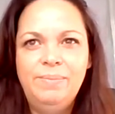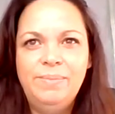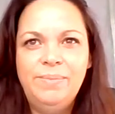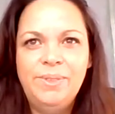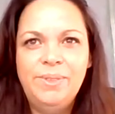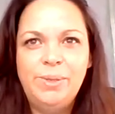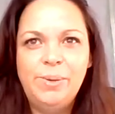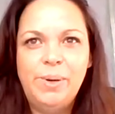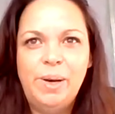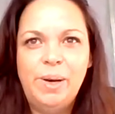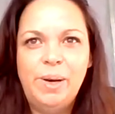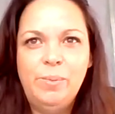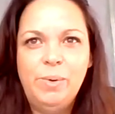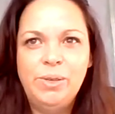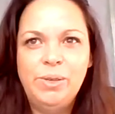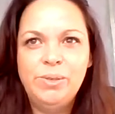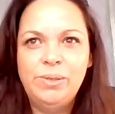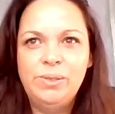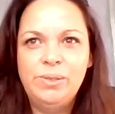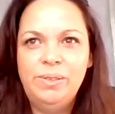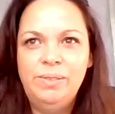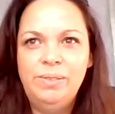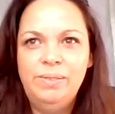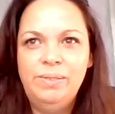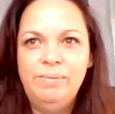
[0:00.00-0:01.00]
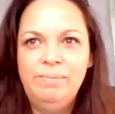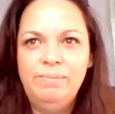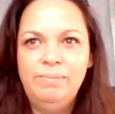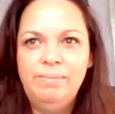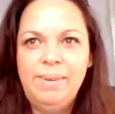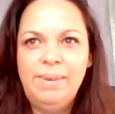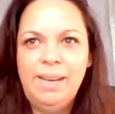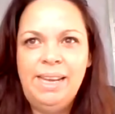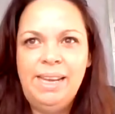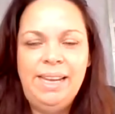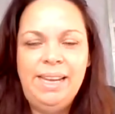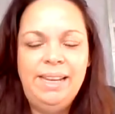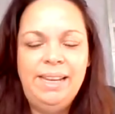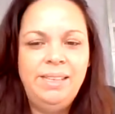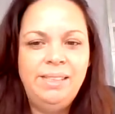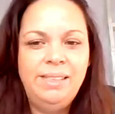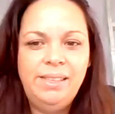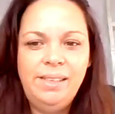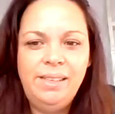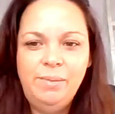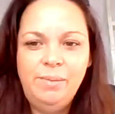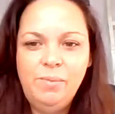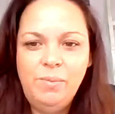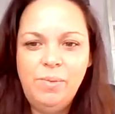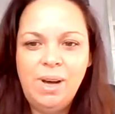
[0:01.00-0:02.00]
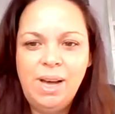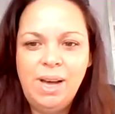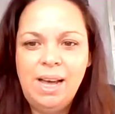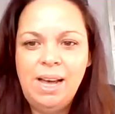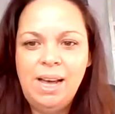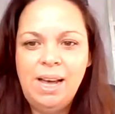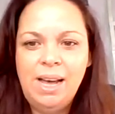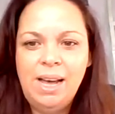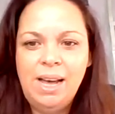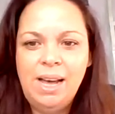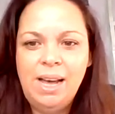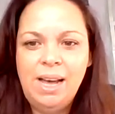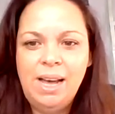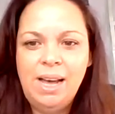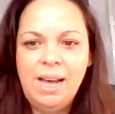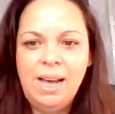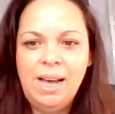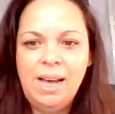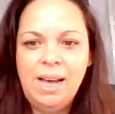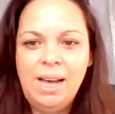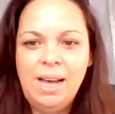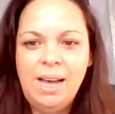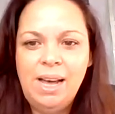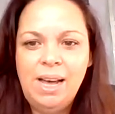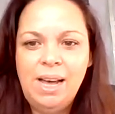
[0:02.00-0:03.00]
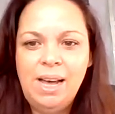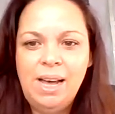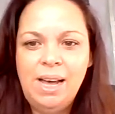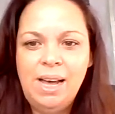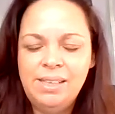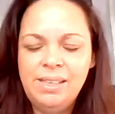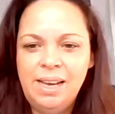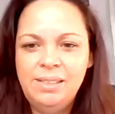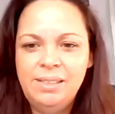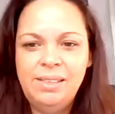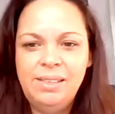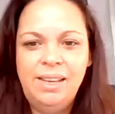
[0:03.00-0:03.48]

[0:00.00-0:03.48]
So I wasn't eating well, I wasn't exercising,